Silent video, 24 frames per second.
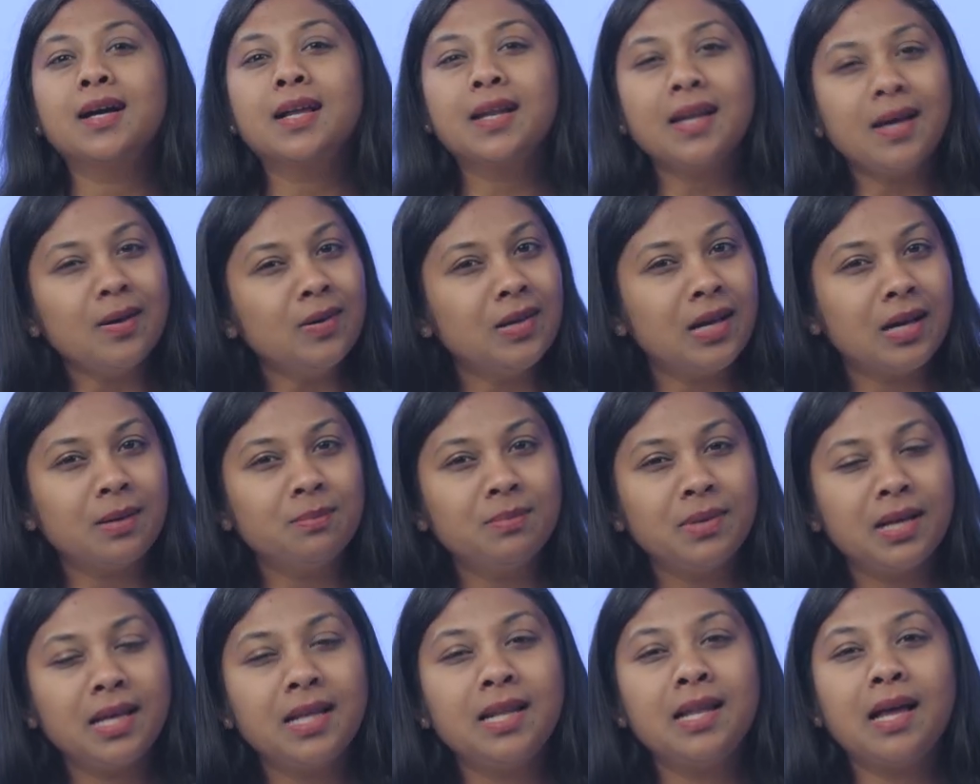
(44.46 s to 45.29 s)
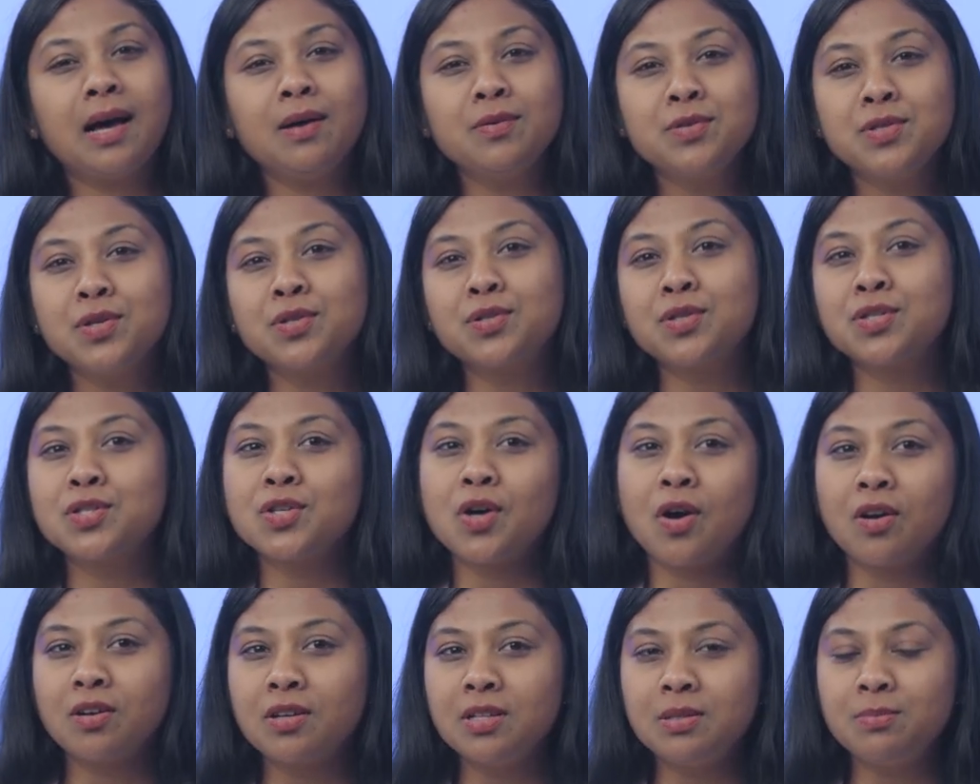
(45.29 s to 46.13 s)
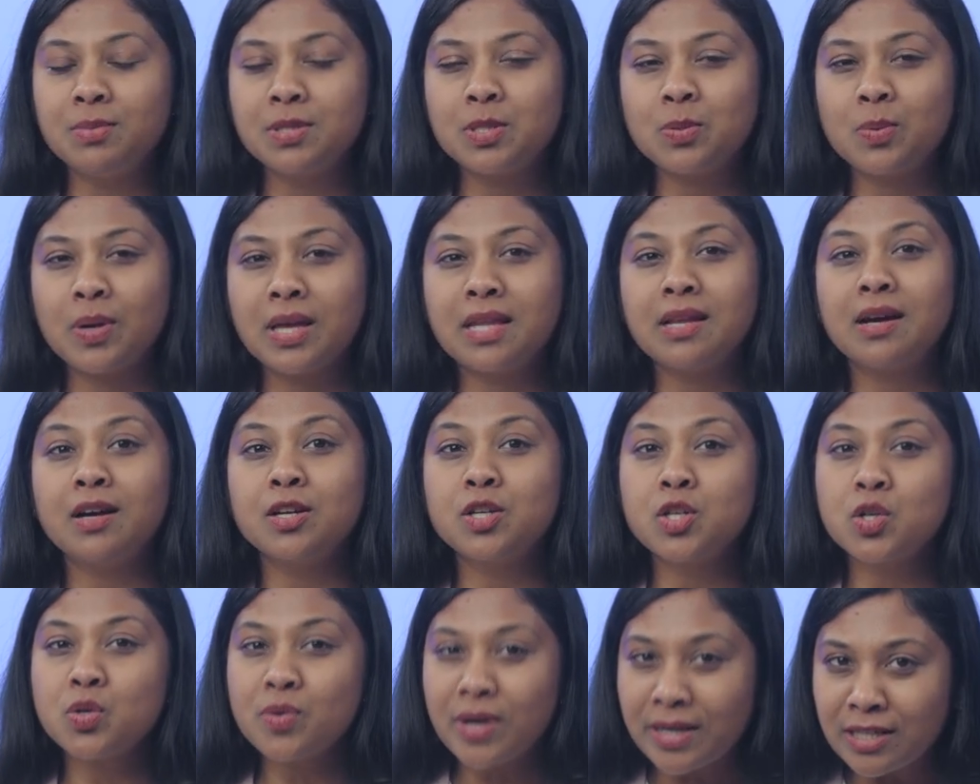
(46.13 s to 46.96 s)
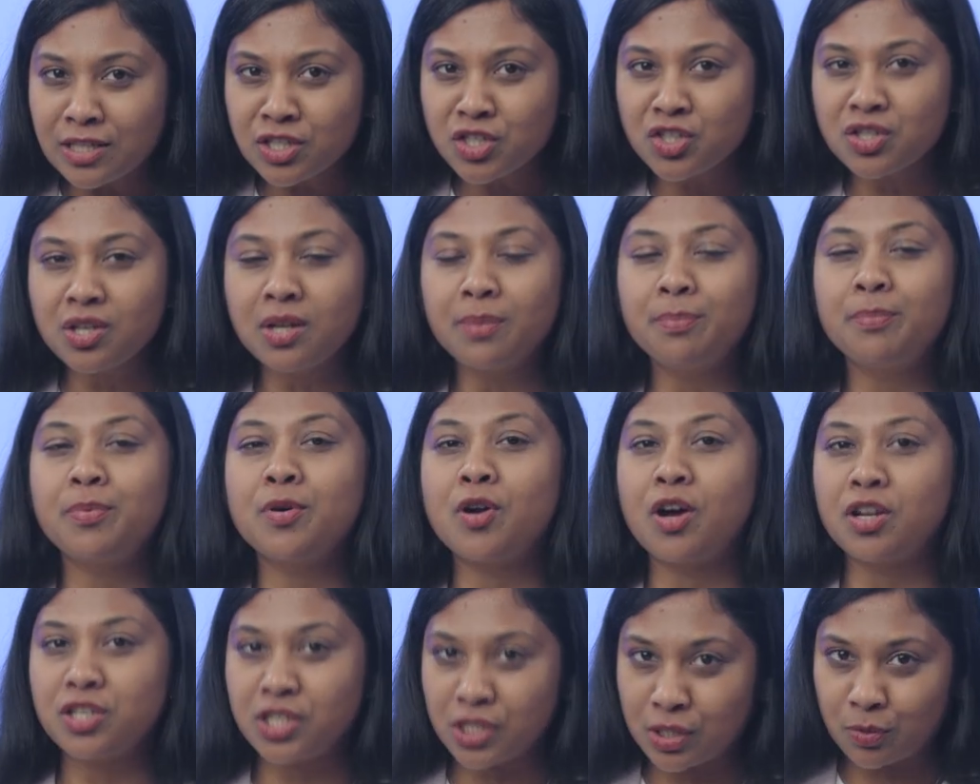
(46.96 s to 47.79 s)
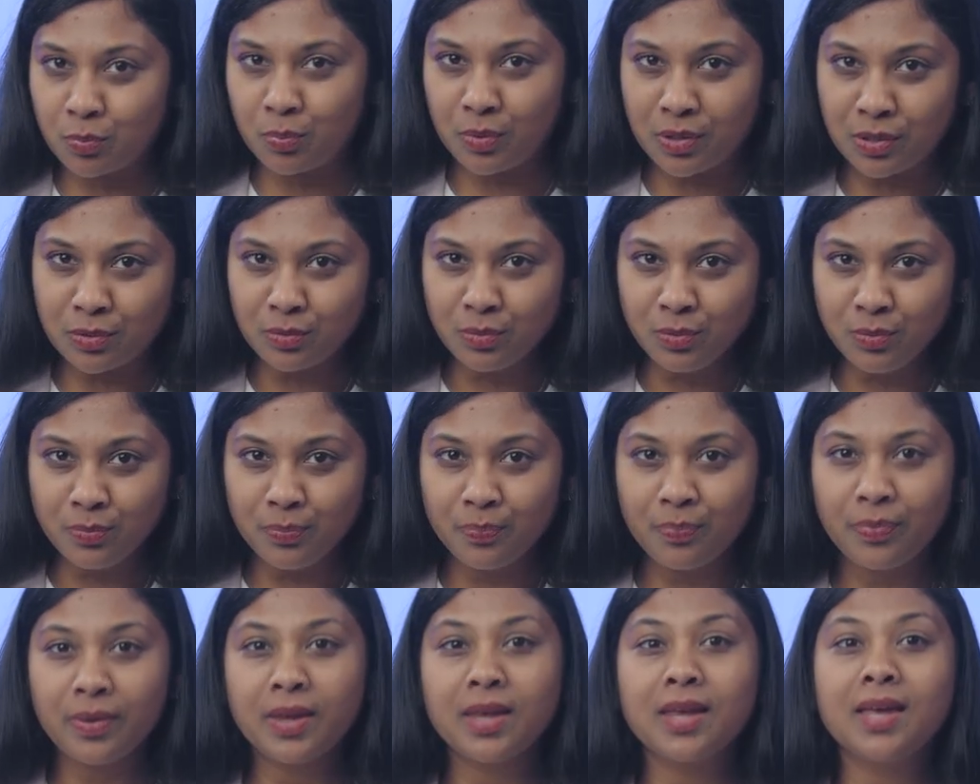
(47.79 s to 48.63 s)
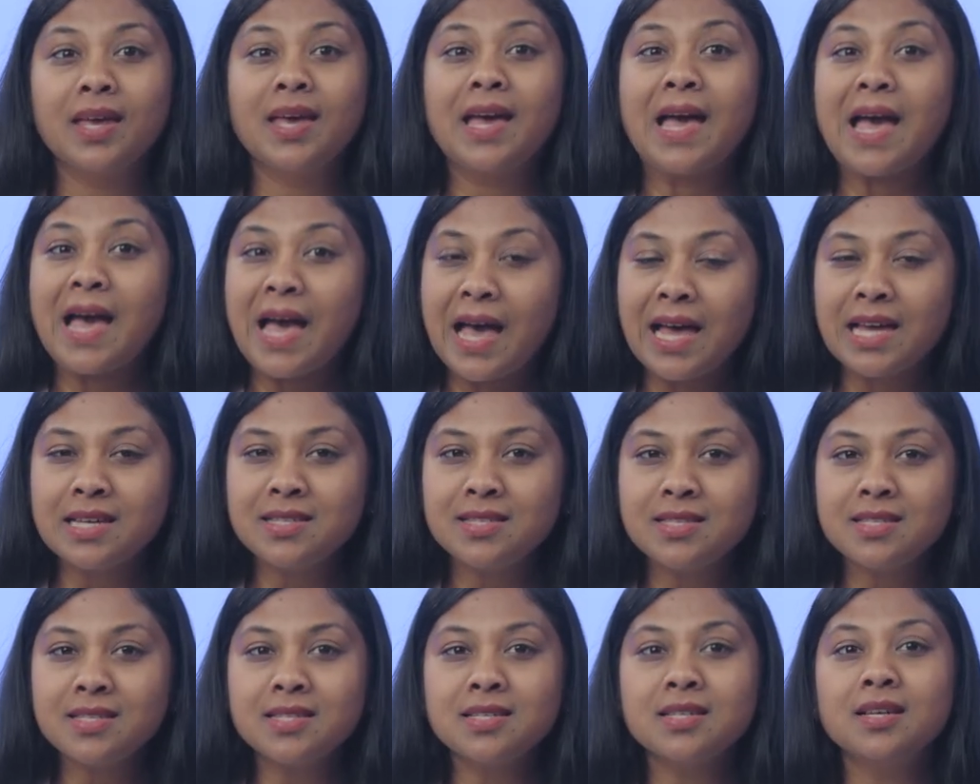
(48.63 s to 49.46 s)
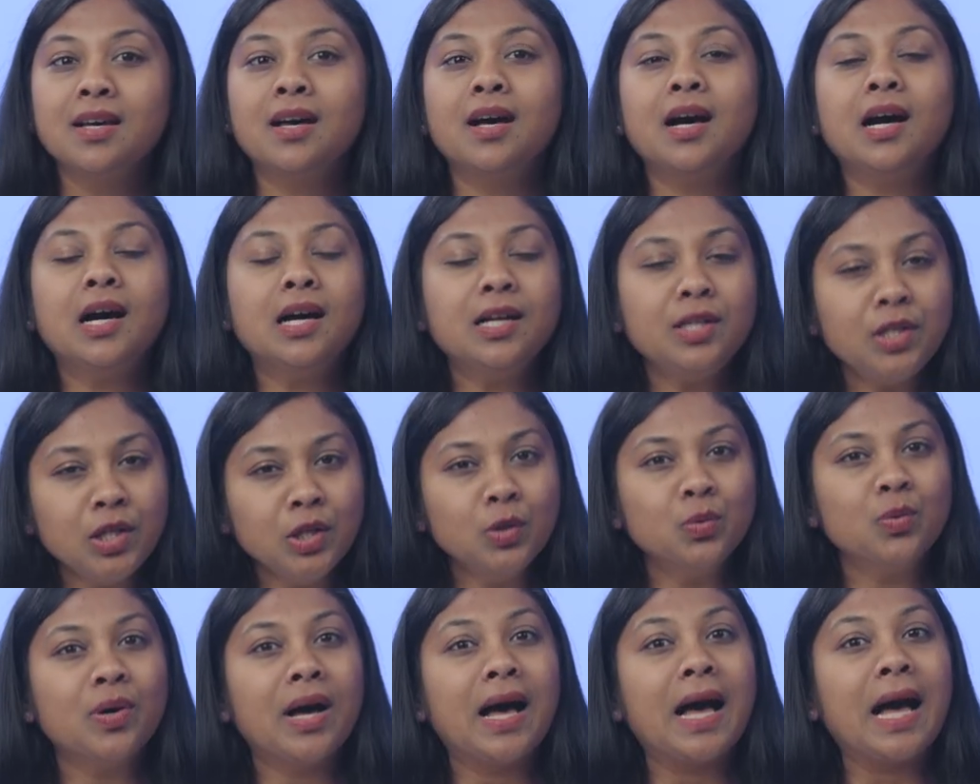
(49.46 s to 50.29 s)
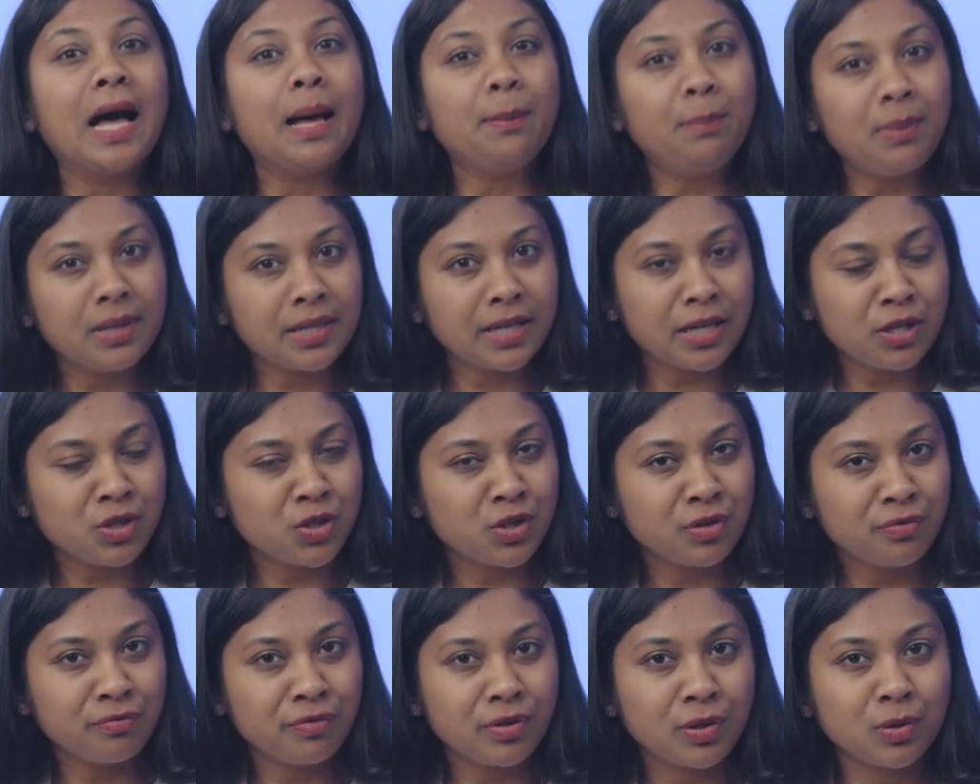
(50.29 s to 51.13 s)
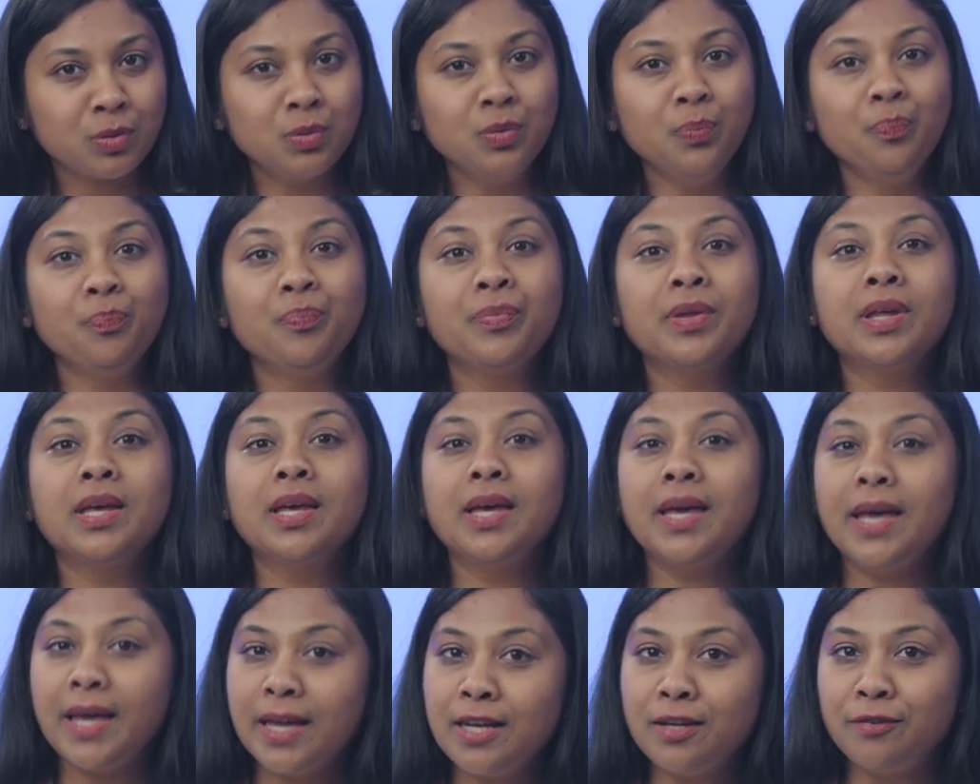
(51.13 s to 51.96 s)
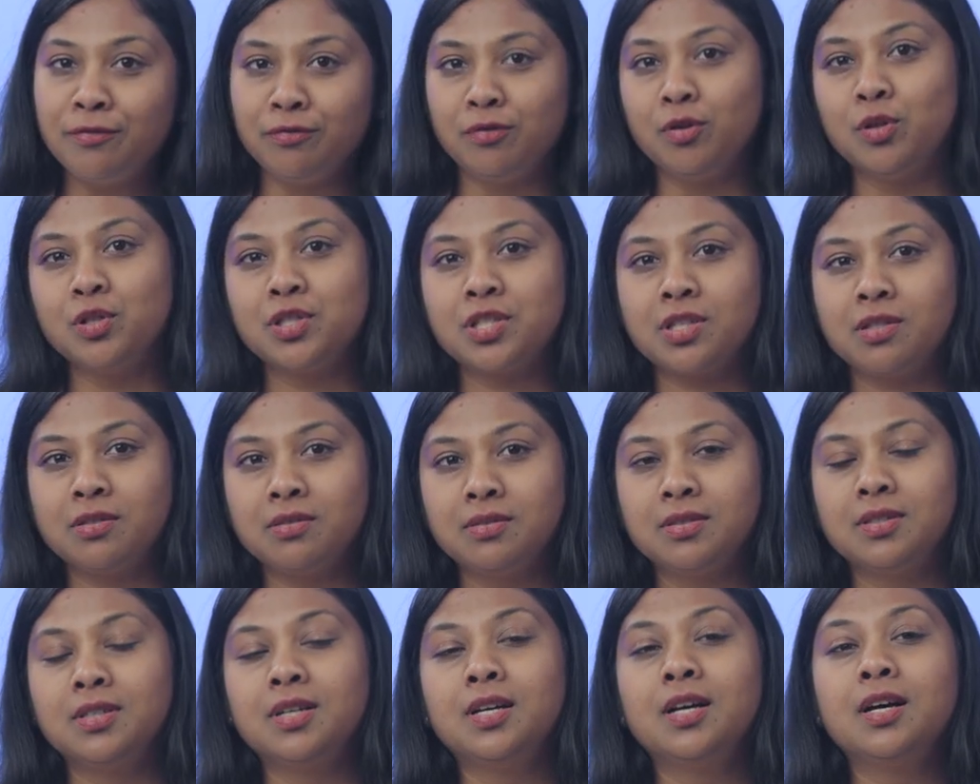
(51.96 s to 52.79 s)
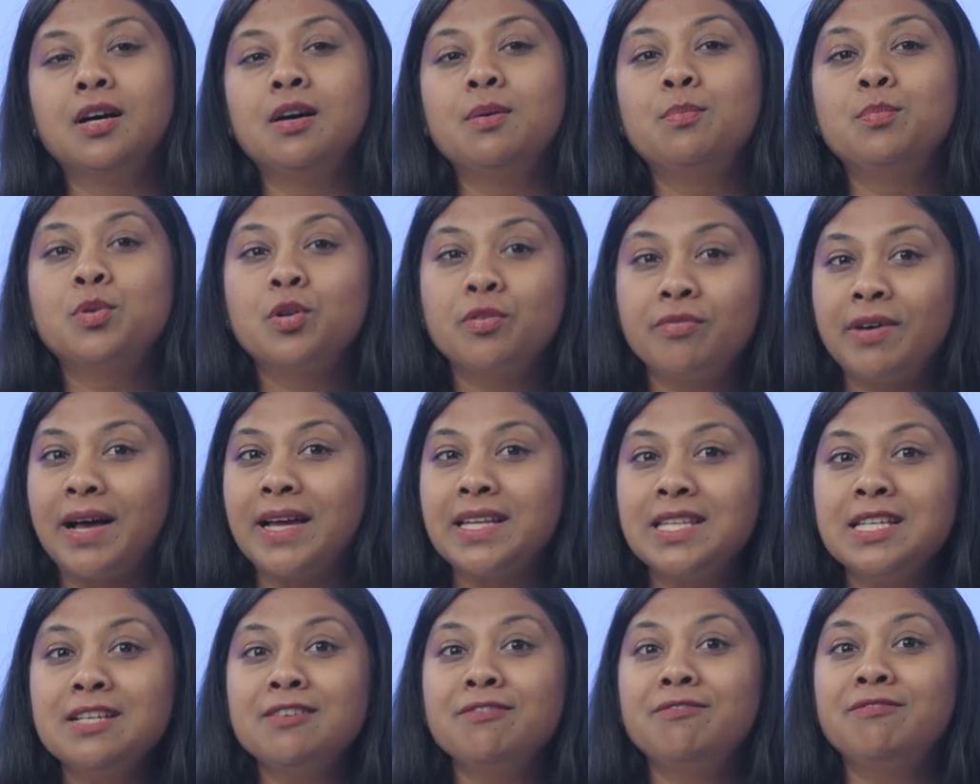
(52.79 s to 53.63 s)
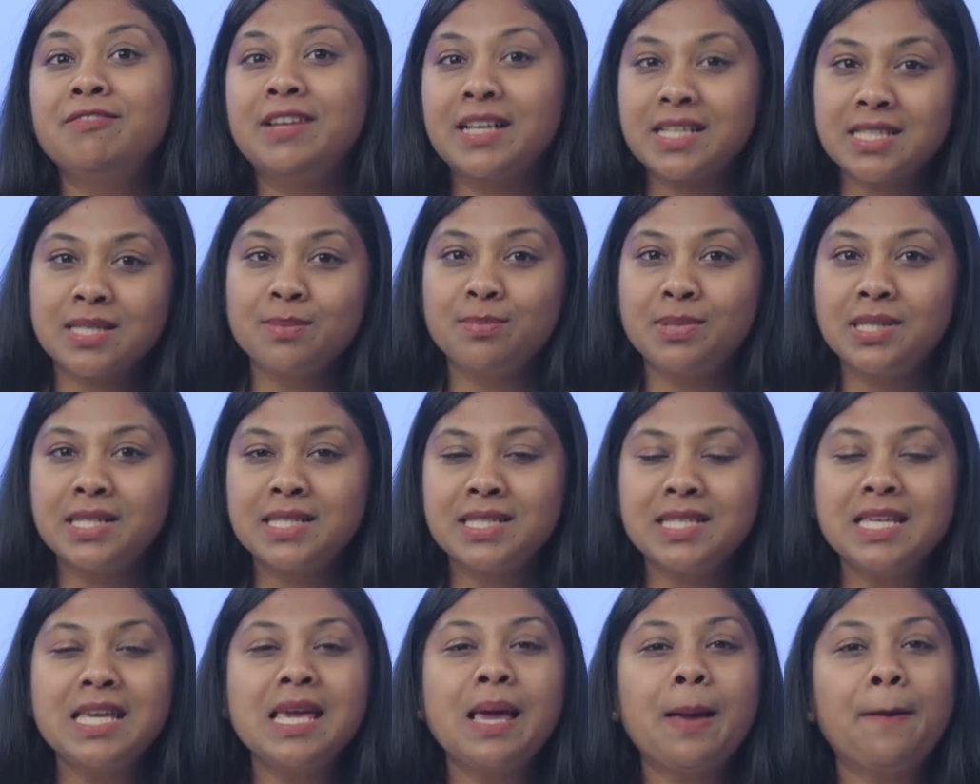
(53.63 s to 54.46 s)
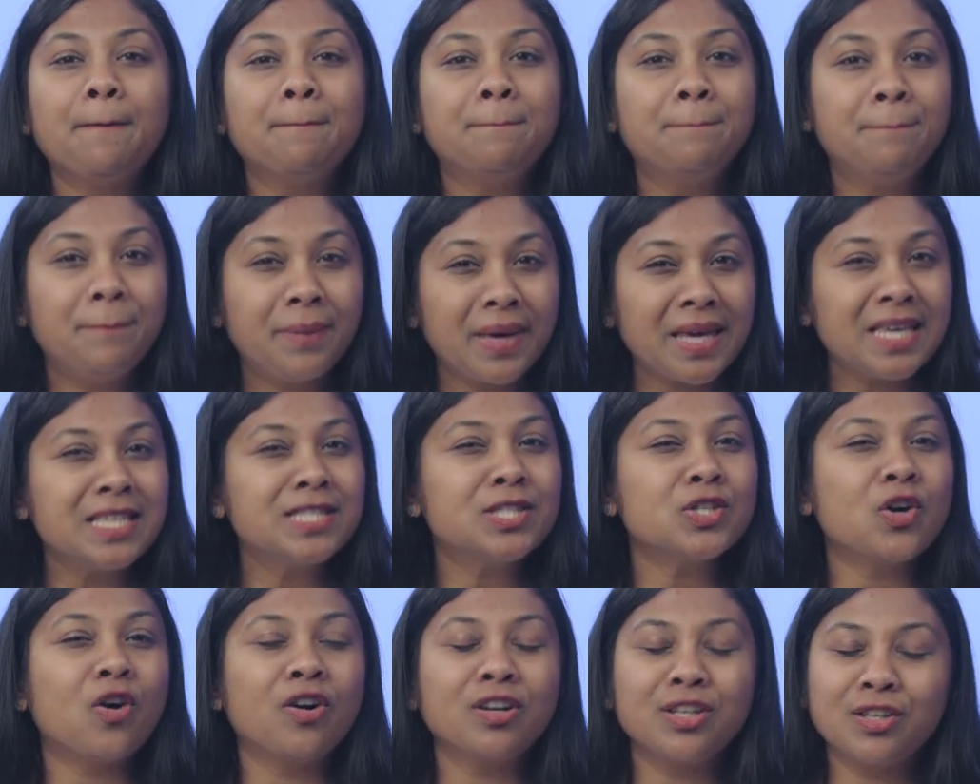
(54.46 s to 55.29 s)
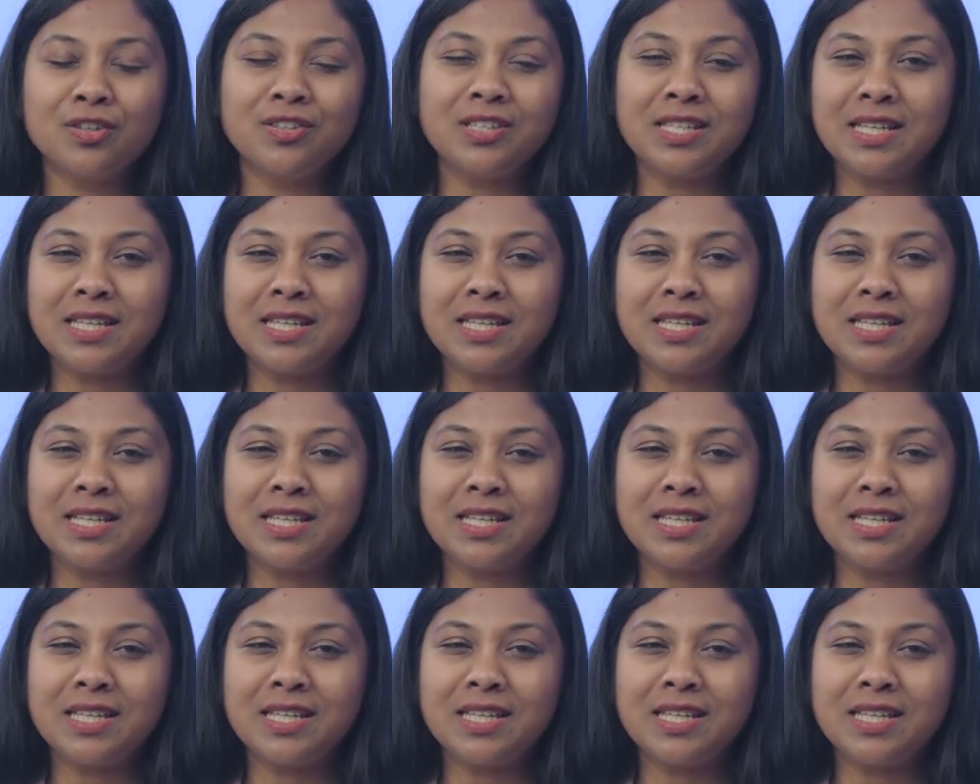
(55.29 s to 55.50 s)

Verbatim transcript: Cloud Hub allows you to toggle between a traditional project view and a new application view in a folder, providing flexibility based on your